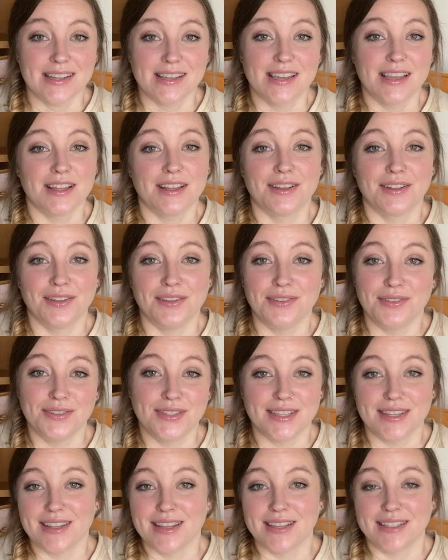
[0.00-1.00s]
concludes
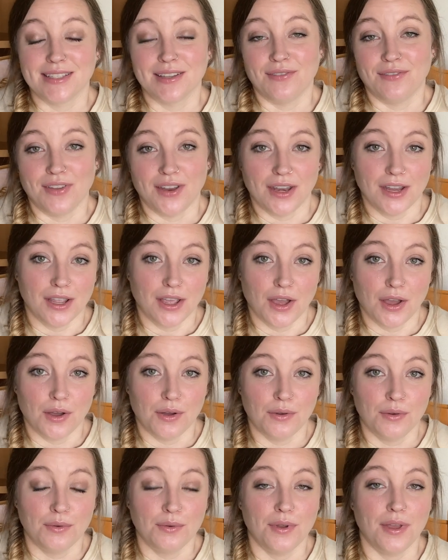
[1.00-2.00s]
this
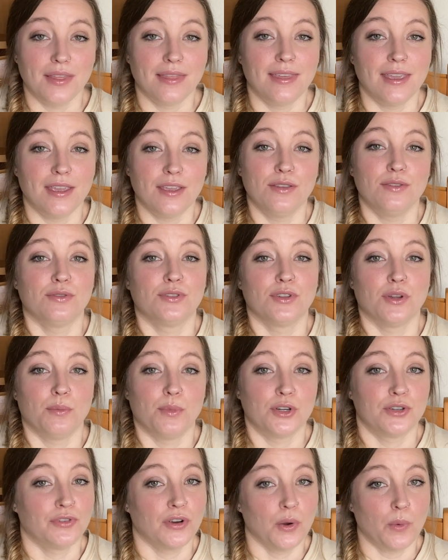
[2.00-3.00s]
video. Thank you so
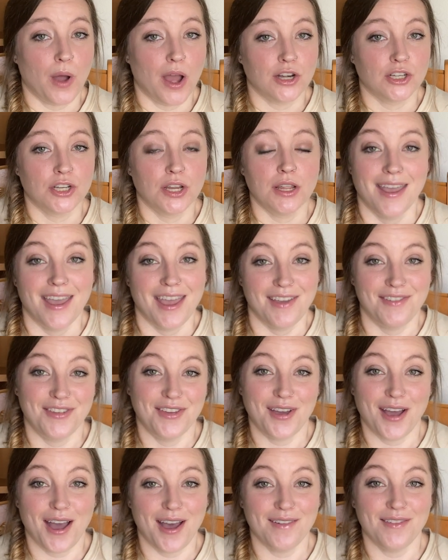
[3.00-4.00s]
much for watching. If you
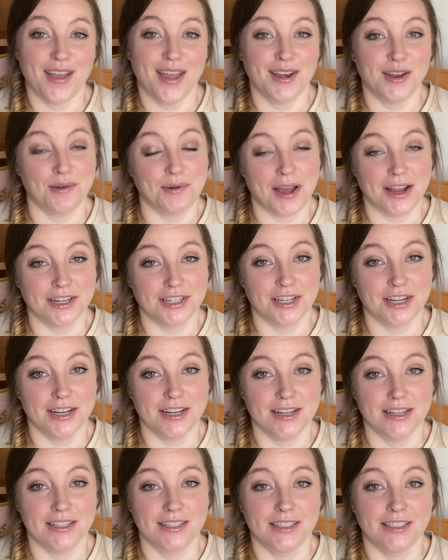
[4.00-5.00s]
have any
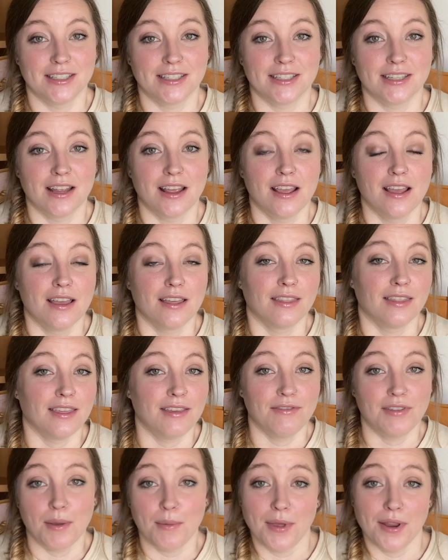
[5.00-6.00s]
questions, leave
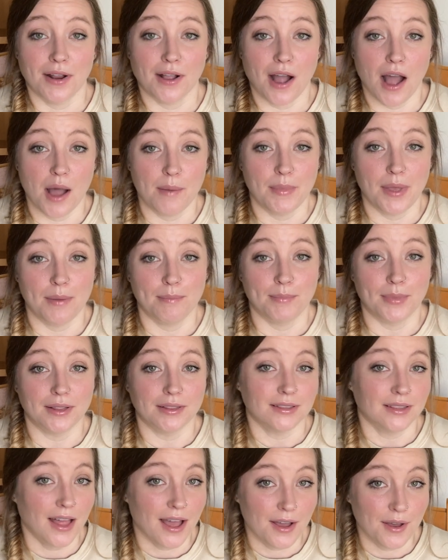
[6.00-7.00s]
them in a comment
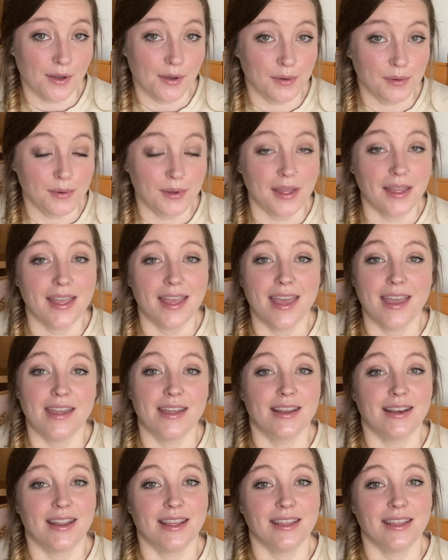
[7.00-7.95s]
below. And